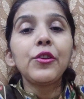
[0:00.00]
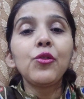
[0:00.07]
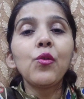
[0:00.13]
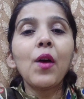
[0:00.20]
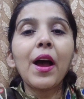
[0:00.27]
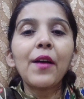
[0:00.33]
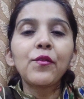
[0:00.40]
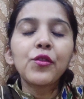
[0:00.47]

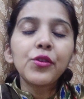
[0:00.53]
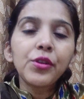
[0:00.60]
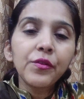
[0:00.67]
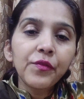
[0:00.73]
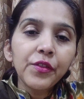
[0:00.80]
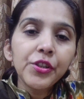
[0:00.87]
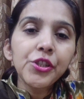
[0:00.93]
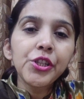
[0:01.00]
you have to
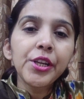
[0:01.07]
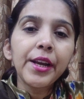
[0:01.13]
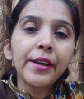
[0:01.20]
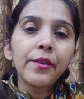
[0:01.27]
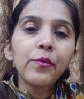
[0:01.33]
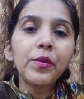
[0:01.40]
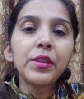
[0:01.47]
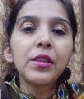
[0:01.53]

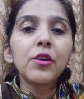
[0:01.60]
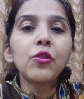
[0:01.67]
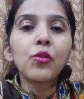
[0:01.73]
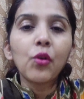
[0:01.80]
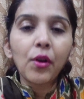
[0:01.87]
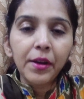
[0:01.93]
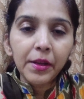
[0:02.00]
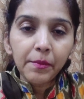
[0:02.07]
differentiate with the
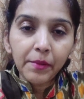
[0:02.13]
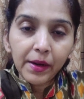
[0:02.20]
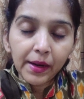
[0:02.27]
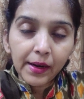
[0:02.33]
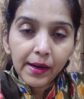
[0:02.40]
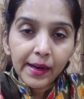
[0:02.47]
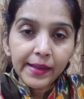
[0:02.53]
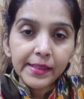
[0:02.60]
chronic
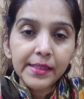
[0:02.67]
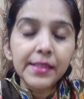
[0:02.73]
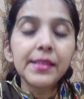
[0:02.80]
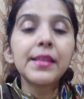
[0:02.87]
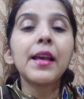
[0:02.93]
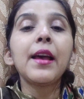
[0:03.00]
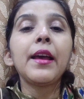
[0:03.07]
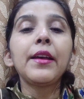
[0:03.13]

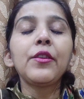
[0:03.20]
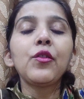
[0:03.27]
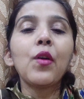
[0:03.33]
bronchitis.